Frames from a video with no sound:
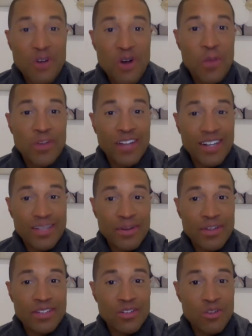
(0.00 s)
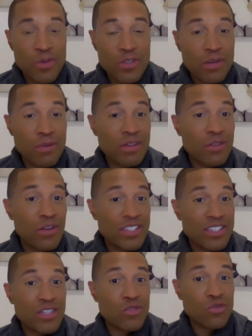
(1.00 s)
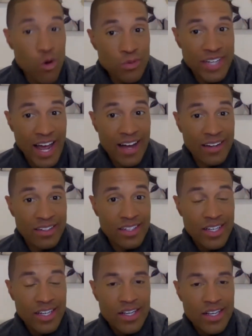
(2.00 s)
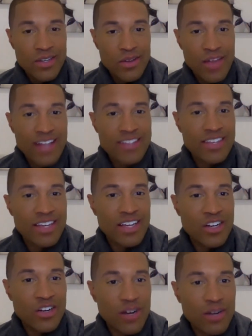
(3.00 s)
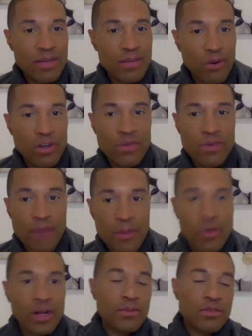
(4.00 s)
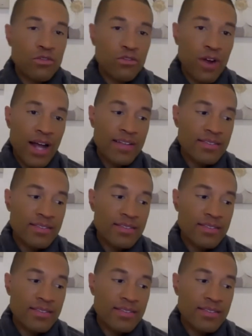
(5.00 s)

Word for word: or toxic person in the group is going to bring the rest of the group down. So that's incredibly important to remember when it comes to friends. It's